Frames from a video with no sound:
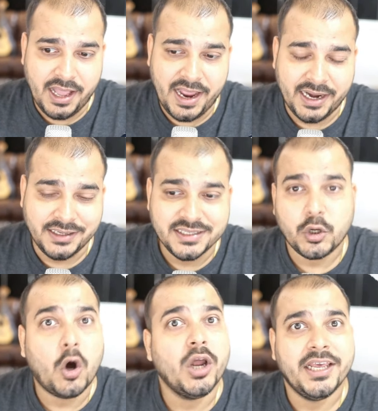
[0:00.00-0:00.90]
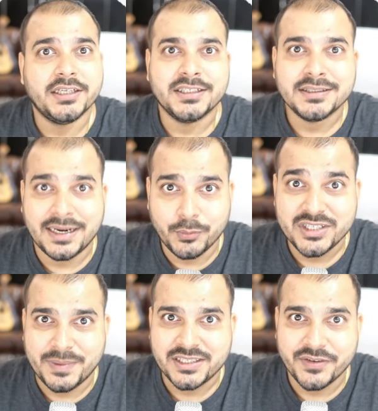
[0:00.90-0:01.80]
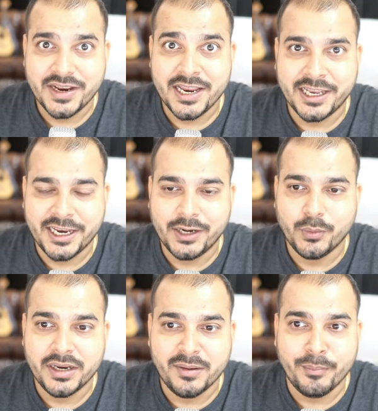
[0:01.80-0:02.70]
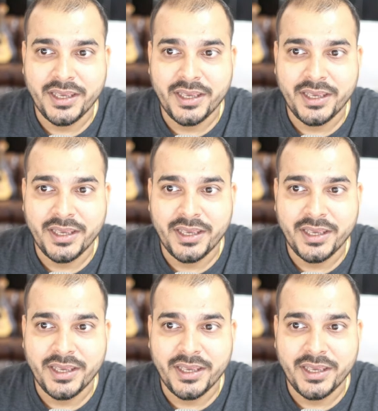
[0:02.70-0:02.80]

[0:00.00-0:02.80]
And this all agents that we specifically create will